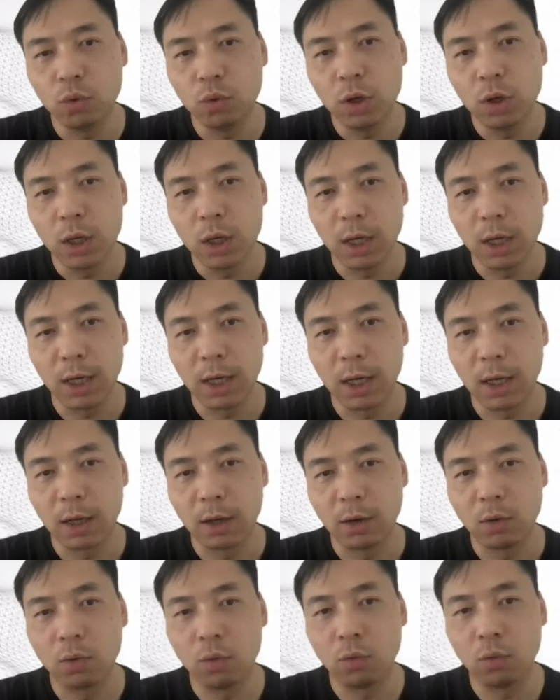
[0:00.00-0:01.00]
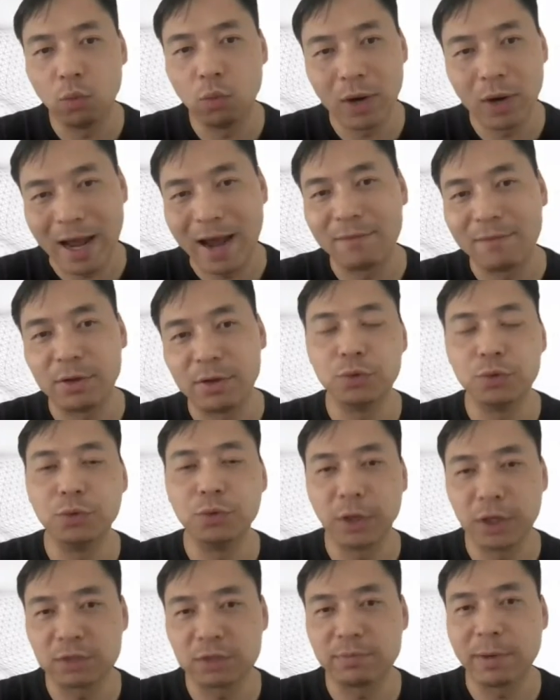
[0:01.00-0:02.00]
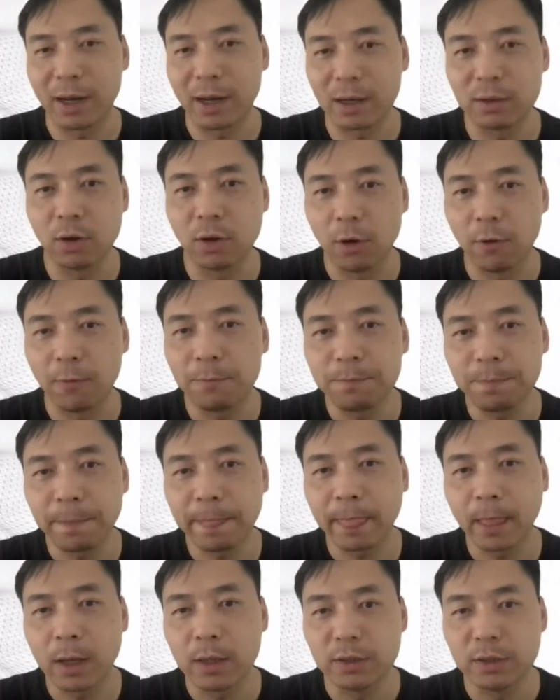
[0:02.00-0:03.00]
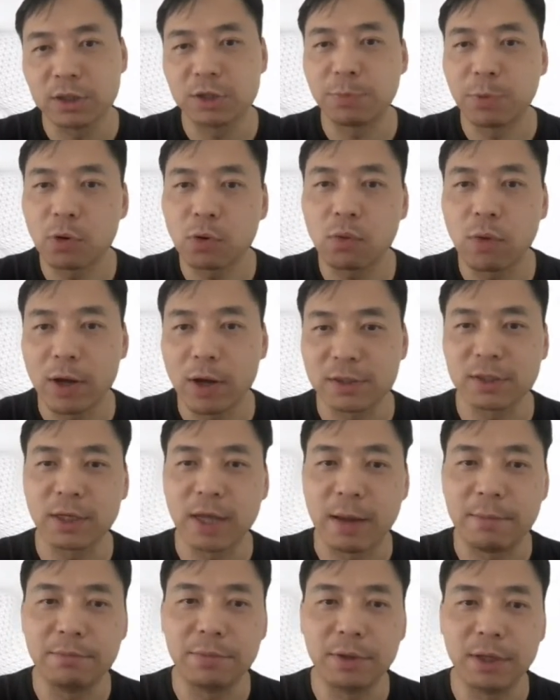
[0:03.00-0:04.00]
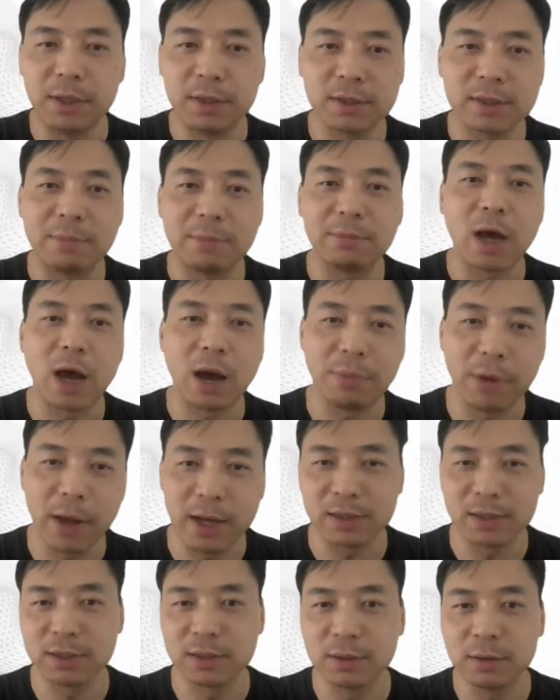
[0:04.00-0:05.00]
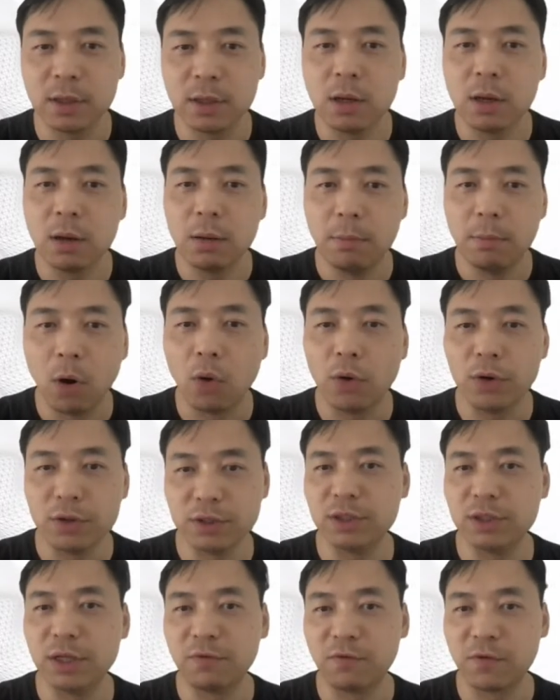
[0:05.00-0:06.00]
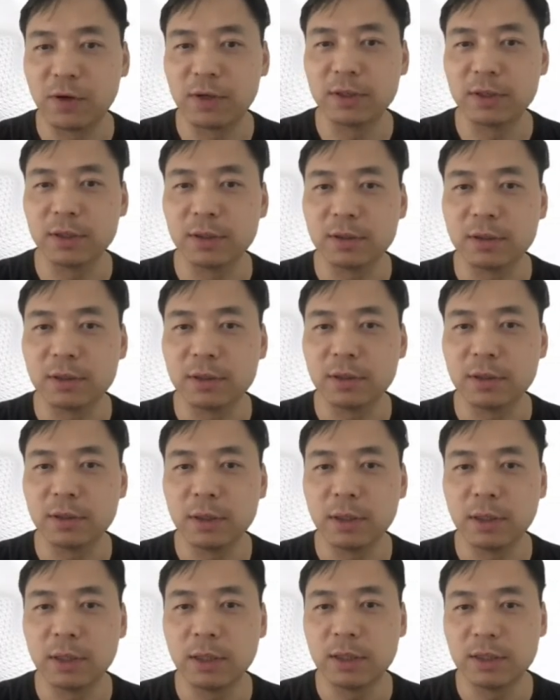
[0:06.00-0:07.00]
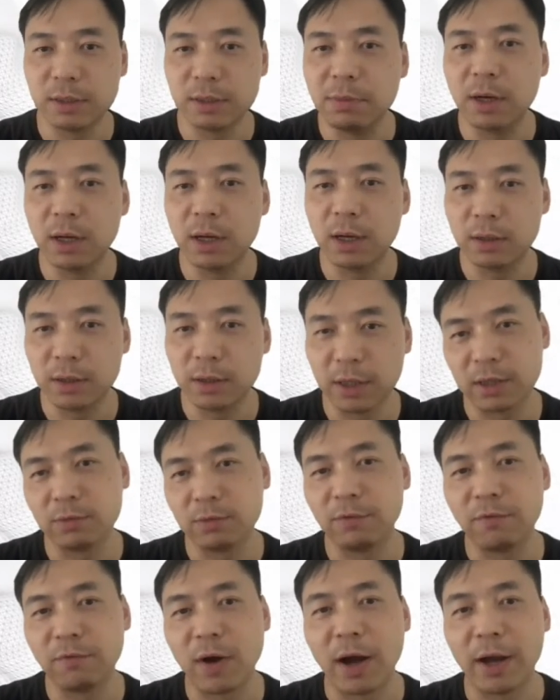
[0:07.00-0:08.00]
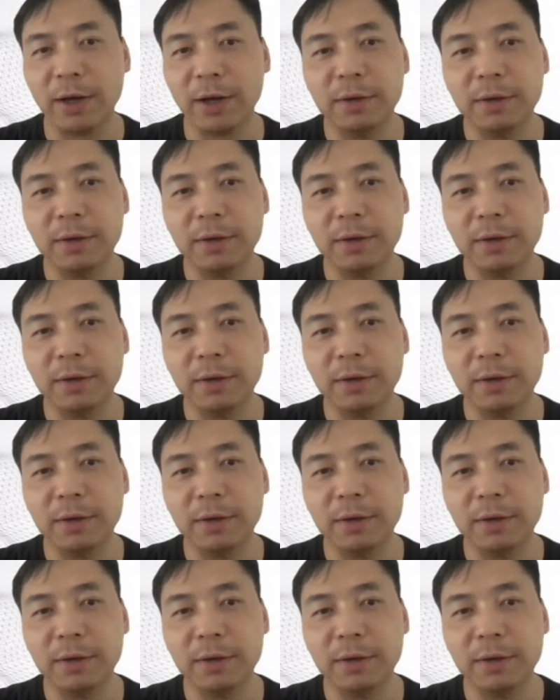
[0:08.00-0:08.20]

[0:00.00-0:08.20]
what are we to expect now? This progress can be summed up as more is different, simpler yet refined.